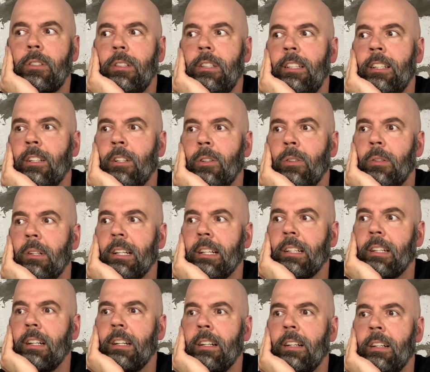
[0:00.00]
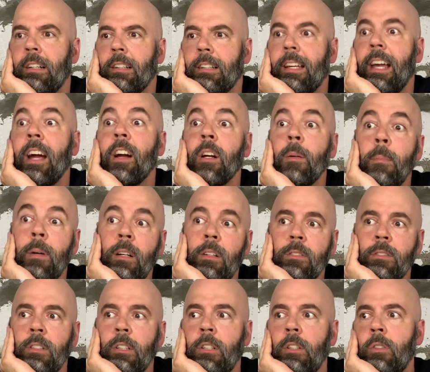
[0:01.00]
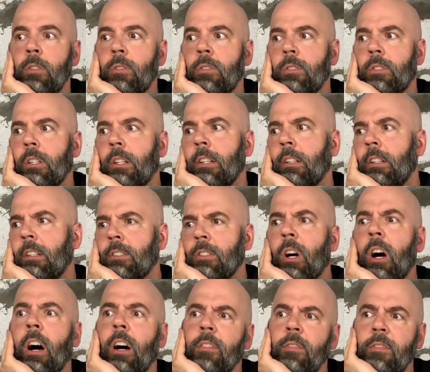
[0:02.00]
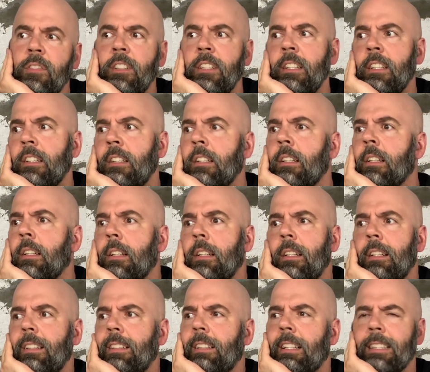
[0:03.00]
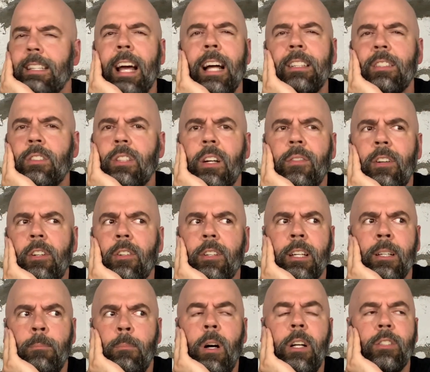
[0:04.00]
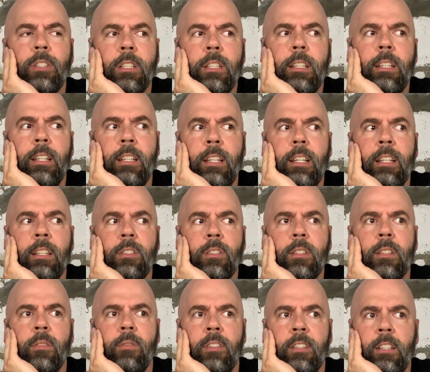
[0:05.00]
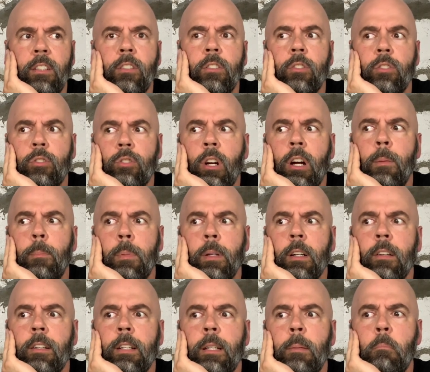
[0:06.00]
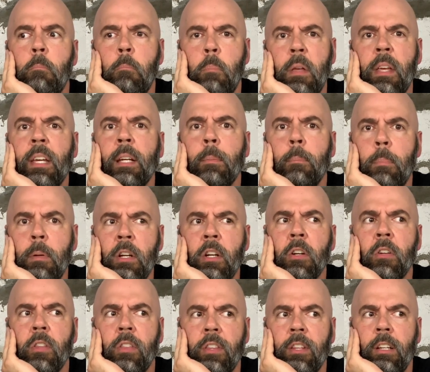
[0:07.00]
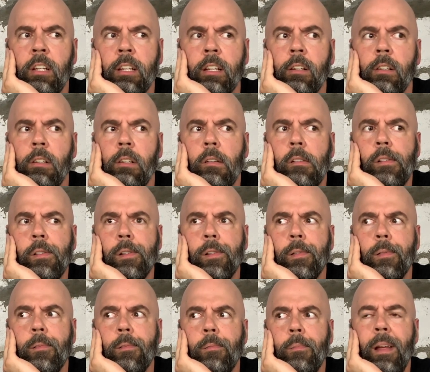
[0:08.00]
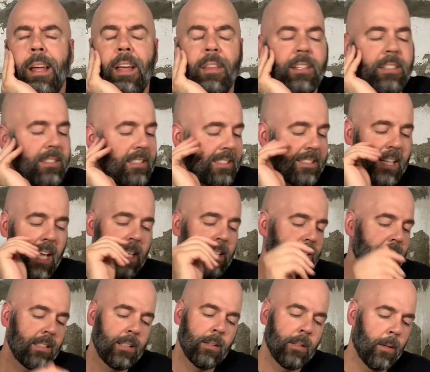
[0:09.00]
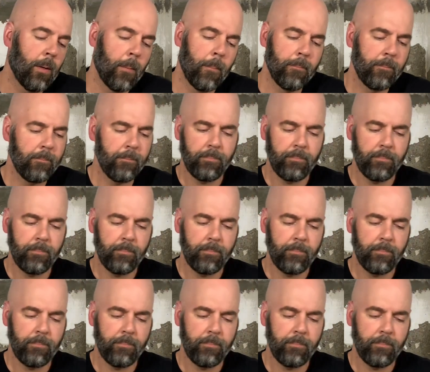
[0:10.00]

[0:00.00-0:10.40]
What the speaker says: you know, like caramel notes, a toffee, like that stuff. I don't get much. It's the vanilla strawberry big beer thing. Man, this is tasty though.